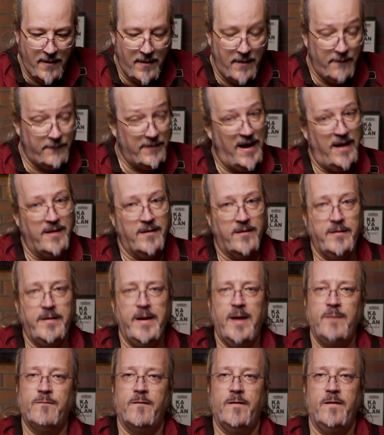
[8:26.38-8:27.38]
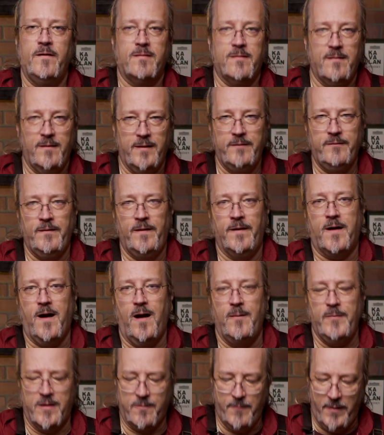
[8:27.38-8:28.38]
If you got a good name for this, leave it in the
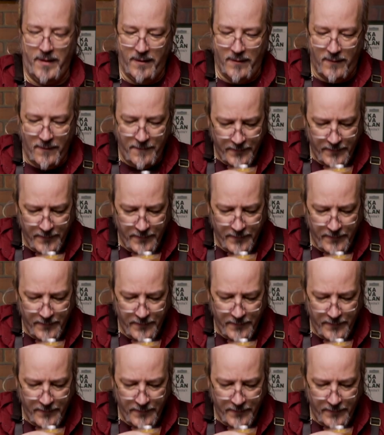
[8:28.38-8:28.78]
comments below.